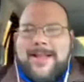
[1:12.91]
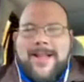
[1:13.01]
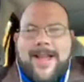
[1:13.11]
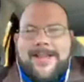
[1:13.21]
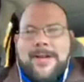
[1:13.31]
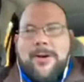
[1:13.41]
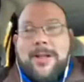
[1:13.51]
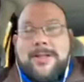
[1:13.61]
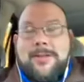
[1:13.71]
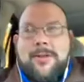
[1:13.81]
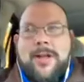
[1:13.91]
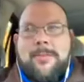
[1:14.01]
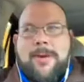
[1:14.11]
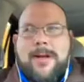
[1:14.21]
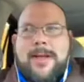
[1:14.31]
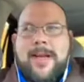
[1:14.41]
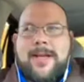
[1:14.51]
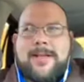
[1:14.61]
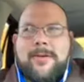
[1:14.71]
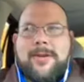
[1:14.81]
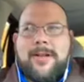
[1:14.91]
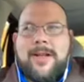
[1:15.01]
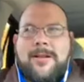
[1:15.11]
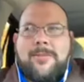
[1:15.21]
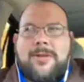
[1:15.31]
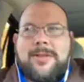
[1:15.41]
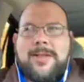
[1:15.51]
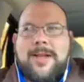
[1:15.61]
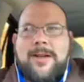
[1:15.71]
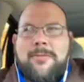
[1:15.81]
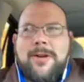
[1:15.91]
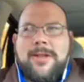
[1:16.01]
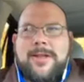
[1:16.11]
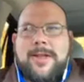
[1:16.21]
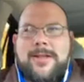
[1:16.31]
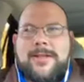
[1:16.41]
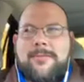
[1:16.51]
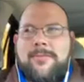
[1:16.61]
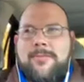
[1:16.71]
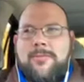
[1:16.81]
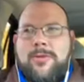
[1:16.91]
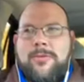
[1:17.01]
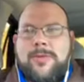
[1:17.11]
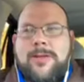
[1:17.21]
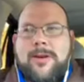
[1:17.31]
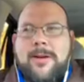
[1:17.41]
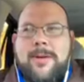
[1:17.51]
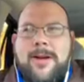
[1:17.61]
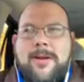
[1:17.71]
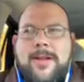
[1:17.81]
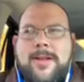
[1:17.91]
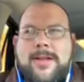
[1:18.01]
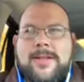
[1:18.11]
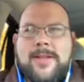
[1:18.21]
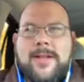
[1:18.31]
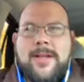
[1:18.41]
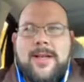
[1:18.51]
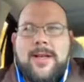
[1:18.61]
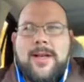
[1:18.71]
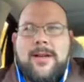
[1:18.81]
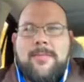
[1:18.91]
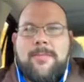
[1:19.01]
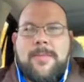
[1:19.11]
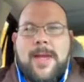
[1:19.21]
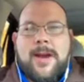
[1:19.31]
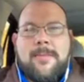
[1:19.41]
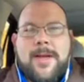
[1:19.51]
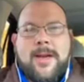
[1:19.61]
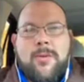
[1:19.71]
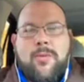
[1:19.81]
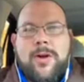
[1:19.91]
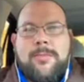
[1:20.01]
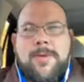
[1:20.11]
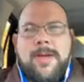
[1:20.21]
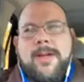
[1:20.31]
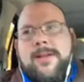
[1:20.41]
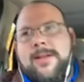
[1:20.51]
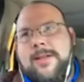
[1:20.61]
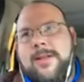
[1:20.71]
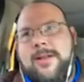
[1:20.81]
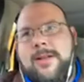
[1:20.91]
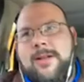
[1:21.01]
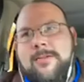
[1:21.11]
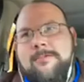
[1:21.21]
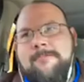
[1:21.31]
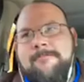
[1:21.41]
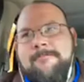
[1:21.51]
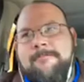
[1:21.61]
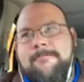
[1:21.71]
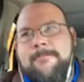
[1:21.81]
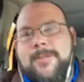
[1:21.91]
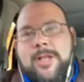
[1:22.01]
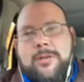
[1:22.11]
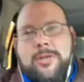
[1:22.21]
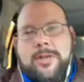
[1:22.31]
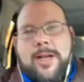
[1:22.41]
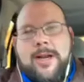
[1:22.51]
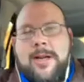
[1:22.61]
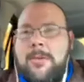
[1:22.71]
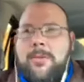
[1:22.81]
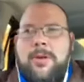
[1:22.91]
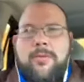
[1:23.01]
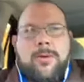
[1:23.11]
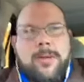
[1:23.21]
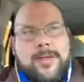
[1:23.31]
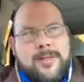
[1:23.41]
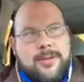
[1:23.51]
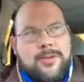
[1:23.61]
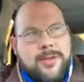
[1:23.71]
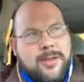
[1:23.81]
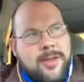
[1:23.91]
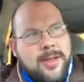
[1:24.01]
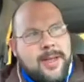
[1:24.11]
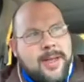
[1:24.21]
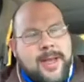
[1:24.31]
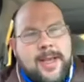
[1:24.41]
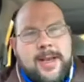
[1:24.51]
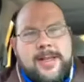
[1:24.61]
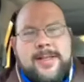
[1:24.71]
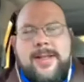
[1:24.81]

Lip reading: as you know, I listen to a lot of podcasts, I read a lot of books, and one of the things that one was talking about is how to make a 1 minute solution, how to come up with a 1 minute solution. And